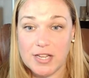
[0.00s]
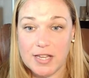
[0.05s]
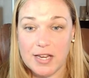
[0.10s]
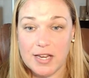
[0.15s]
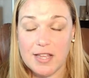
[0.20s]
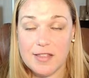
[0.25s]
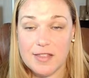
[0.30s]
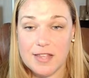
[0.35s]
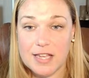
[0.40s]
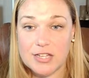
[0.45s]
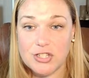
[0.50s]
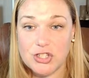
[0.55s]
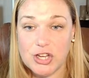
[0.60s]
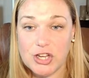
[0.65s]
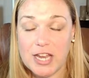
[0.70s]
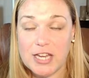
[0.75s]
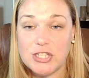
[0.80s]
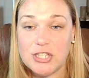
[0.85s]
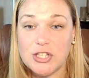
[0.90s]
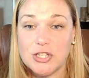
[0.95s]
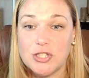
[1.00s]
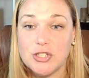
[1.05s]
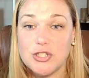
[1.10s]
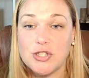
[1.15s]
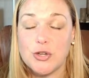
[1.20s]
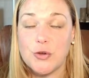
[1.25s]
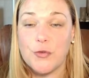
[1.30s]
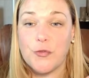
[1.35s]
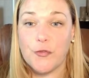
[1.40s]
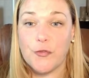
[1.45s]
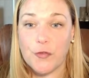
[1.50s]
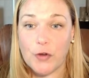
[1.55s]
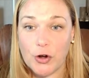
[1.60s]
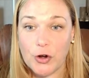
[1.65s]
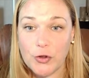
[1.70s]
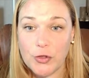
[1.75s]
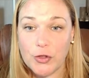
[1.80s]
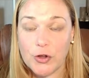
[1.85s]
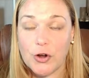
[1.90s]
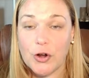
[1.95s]
getting the education to
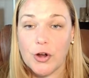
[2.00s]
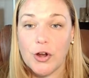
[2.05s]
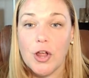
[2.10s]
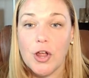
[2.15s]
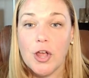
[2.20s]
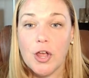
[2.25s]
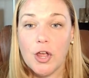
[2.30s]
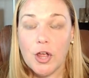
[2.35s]
further